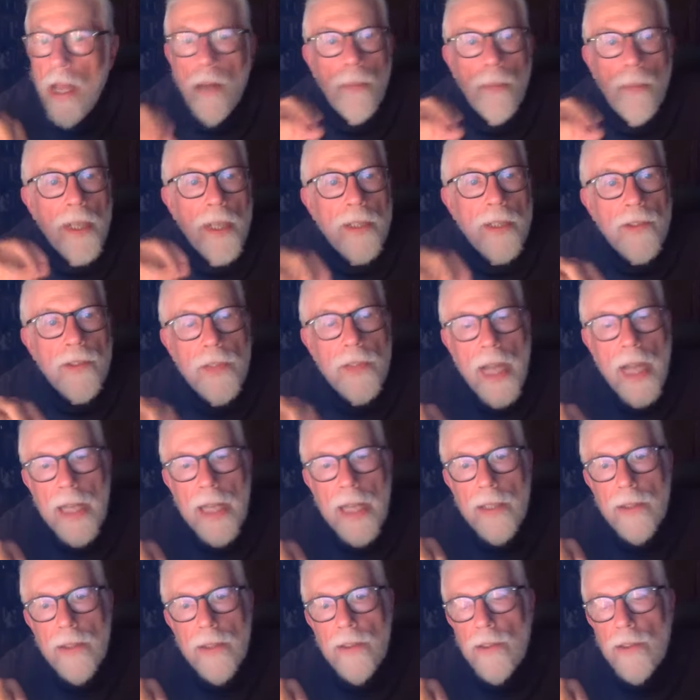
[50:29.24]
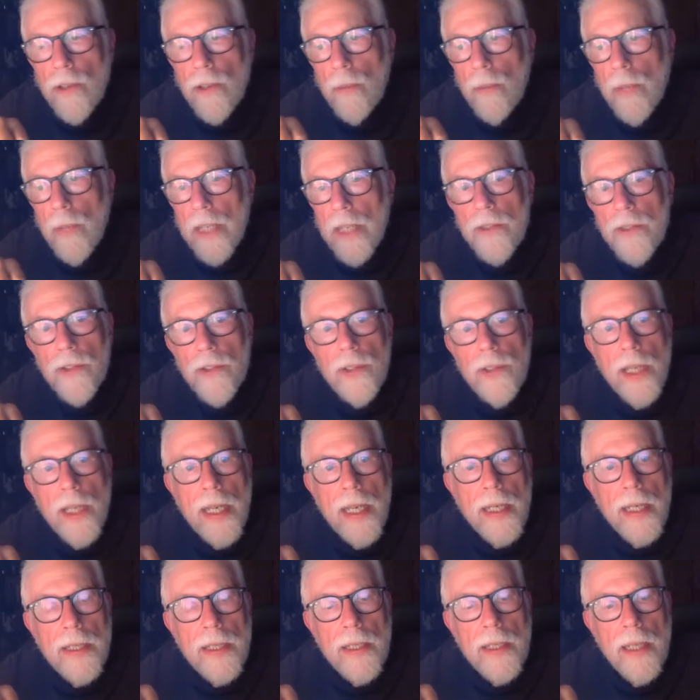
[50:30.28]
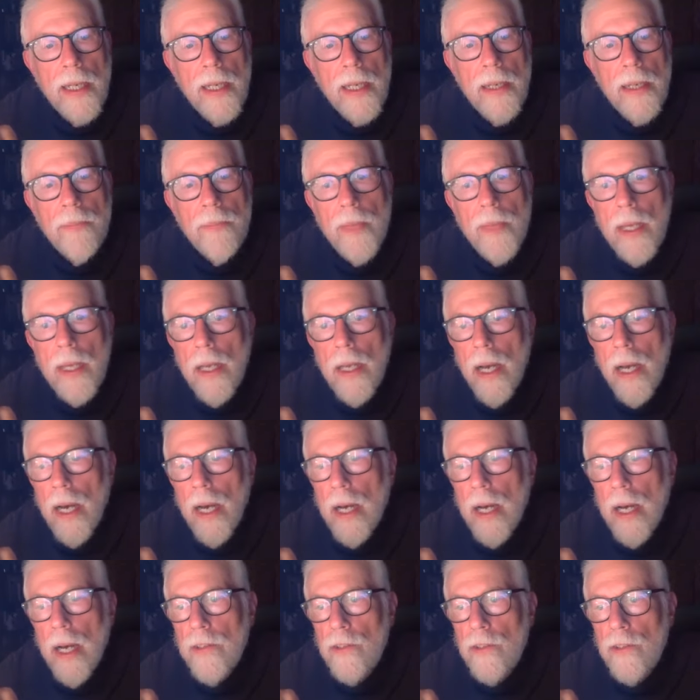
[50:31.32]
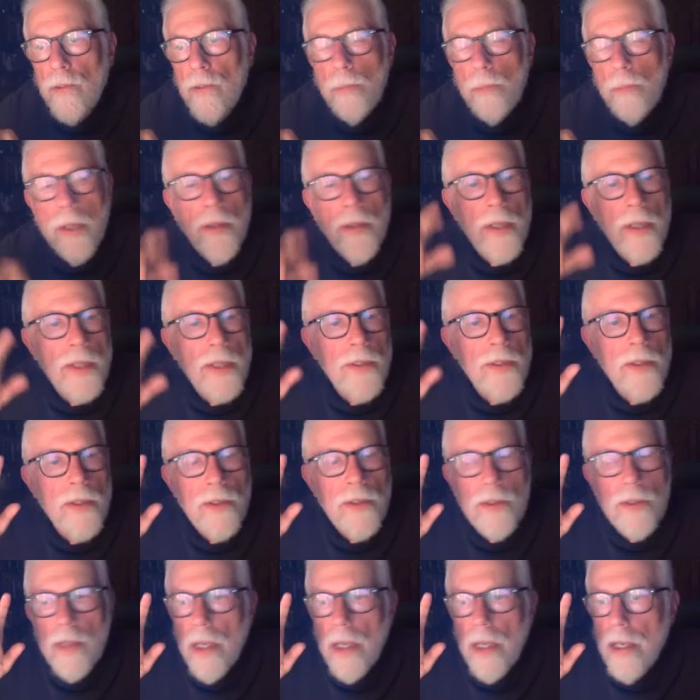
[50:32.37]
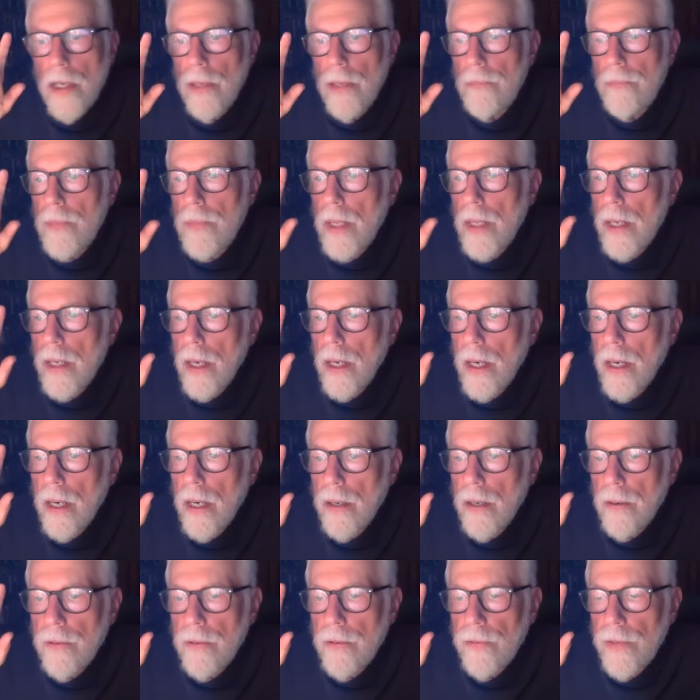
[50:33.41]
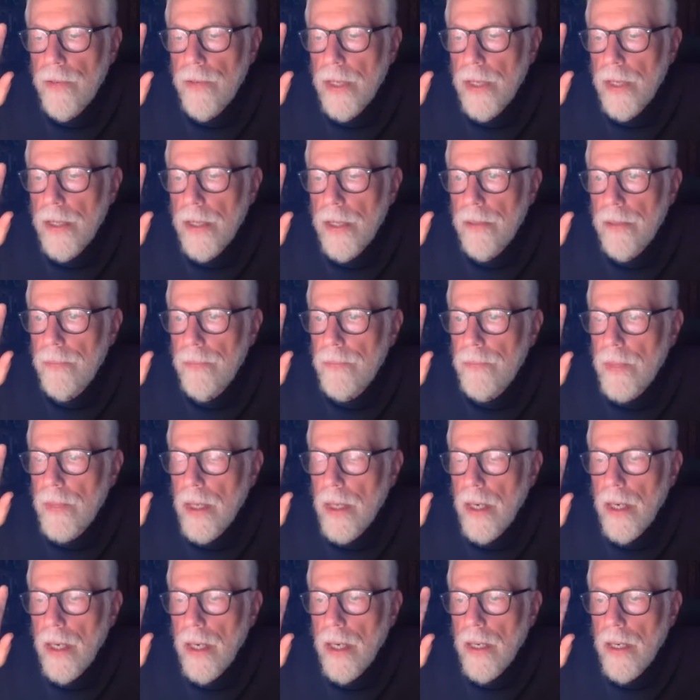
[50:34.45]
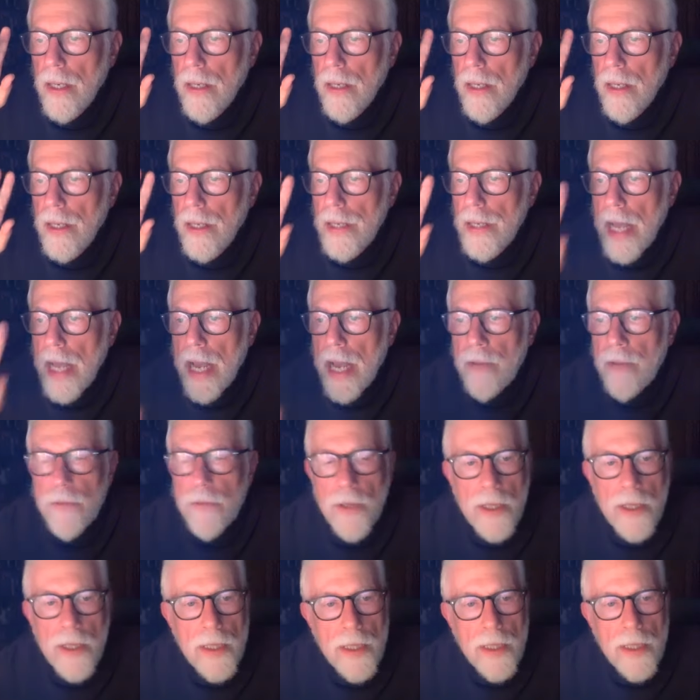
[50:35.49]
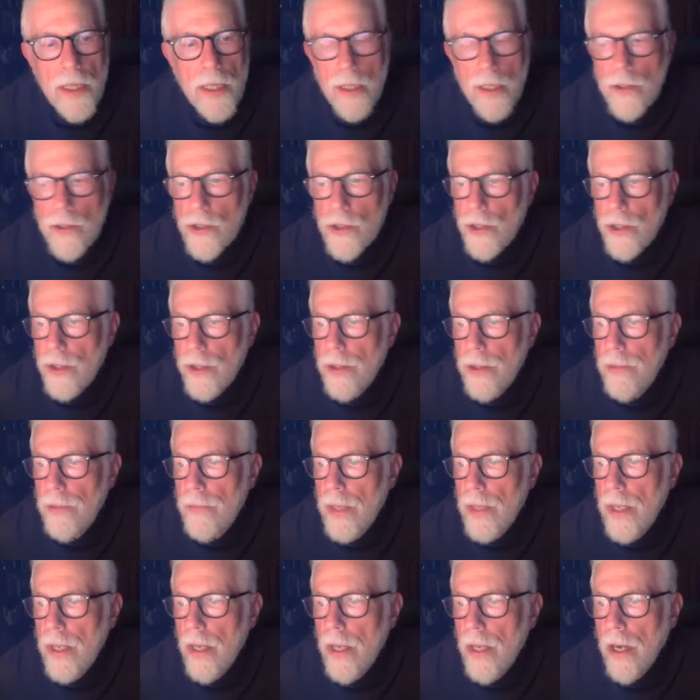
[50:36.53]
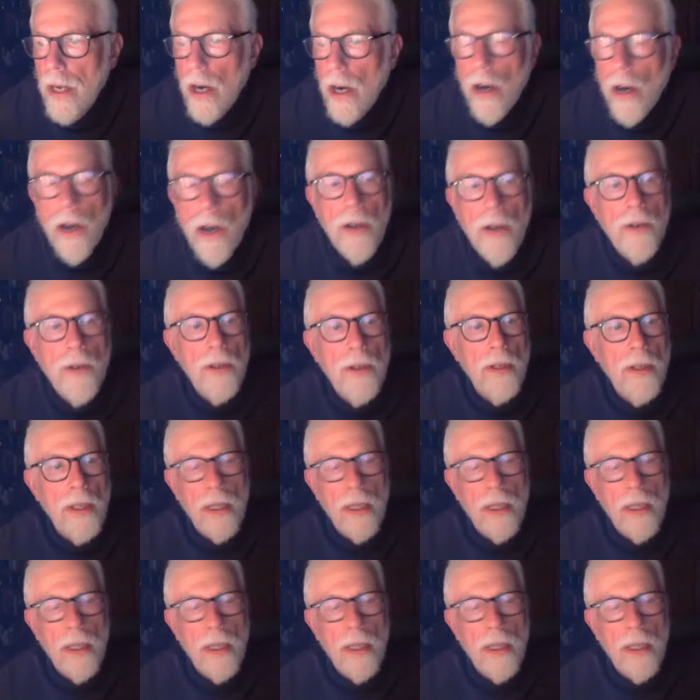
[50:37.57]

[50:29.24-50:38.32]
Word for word: But it's not so much that the spirits of an African culture are